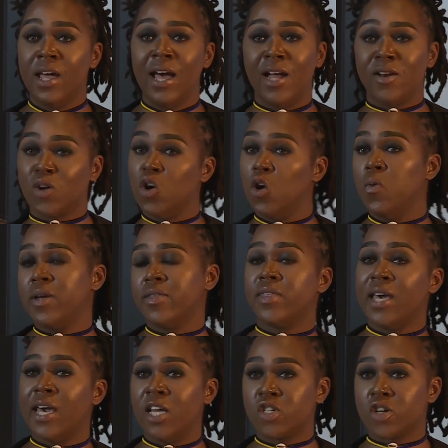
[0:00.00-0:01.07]
And going the
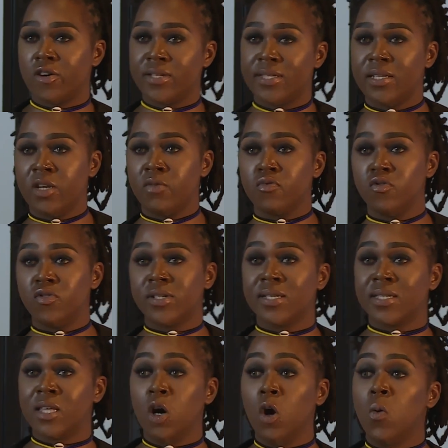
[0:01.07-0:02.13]
HRT route is
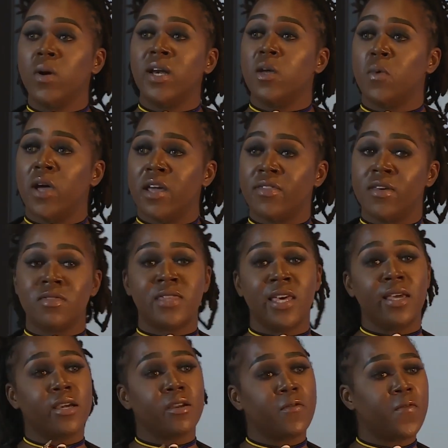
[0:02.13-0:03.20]
the only way that they
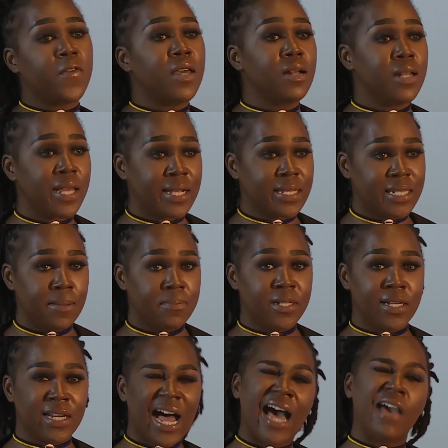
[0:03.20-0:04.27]
could feel
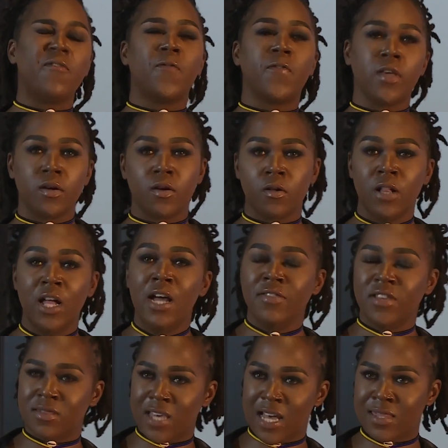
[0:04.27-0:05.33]
accepted. I feel
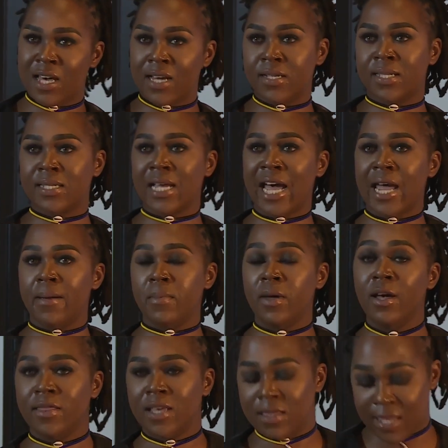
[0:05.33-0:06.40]
that is time
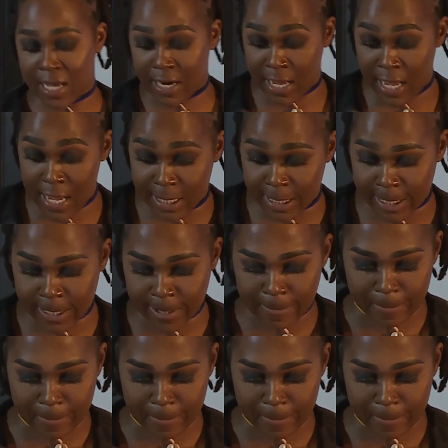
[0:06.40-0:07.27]
that ends.